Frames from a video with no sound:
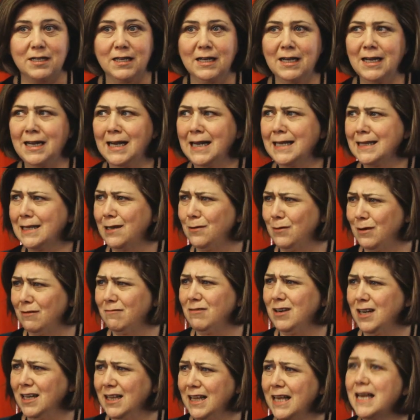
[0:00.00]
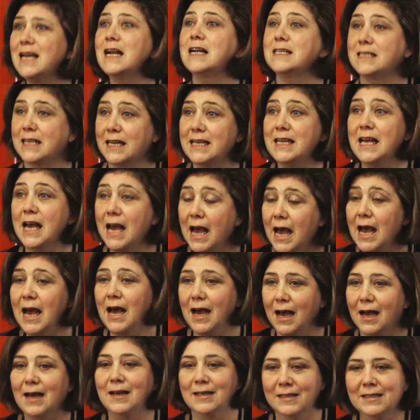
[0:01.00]
And they went, really? And I said,
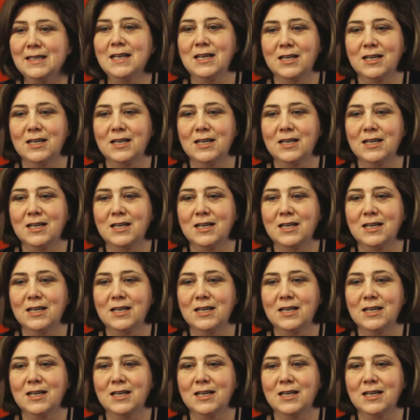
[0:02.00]
yeah.